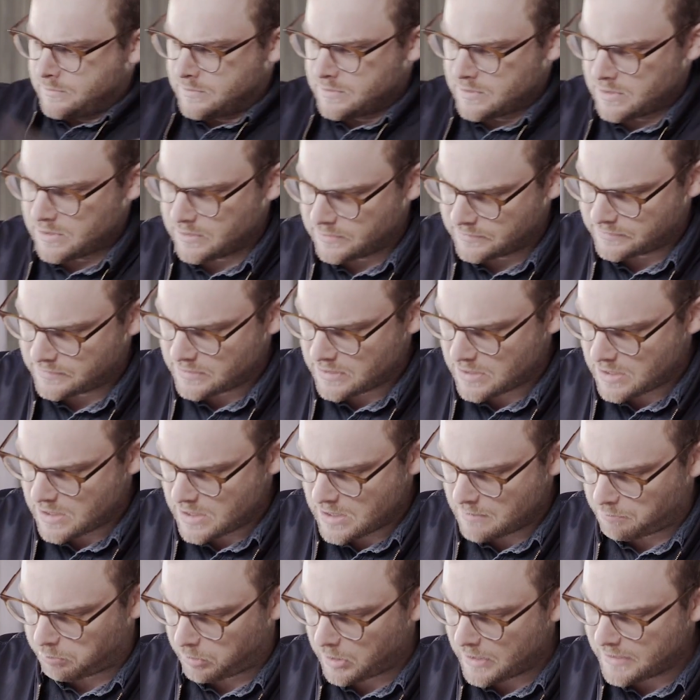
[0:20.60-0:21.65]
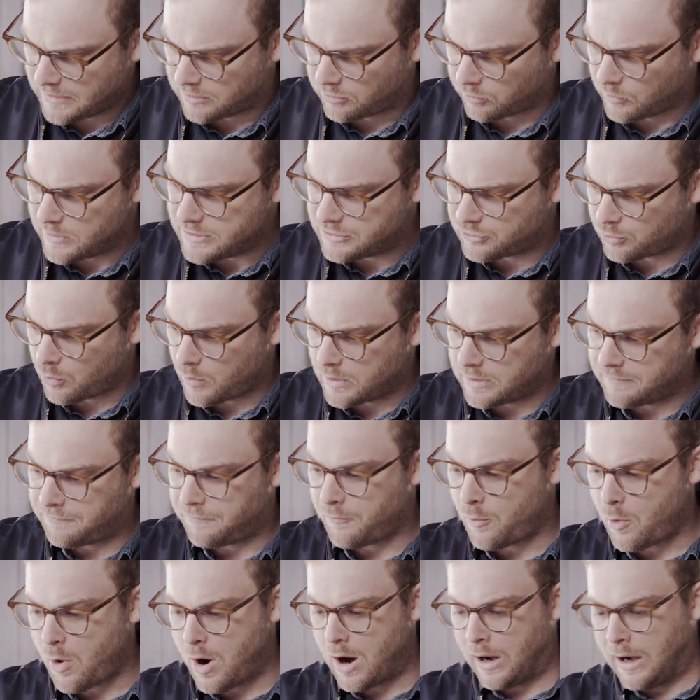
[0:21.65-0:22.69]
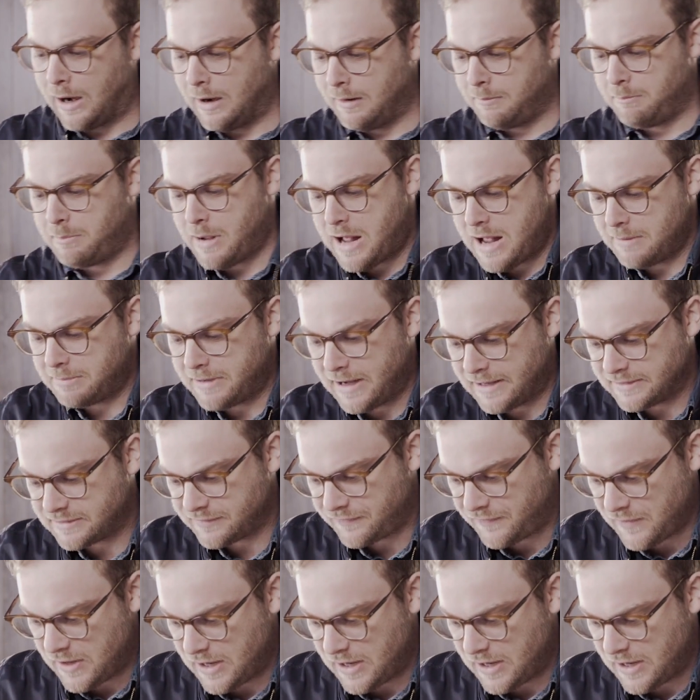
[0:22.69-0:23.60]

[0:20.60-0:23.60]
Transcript: It's uh, play three twenty-four, Bob gets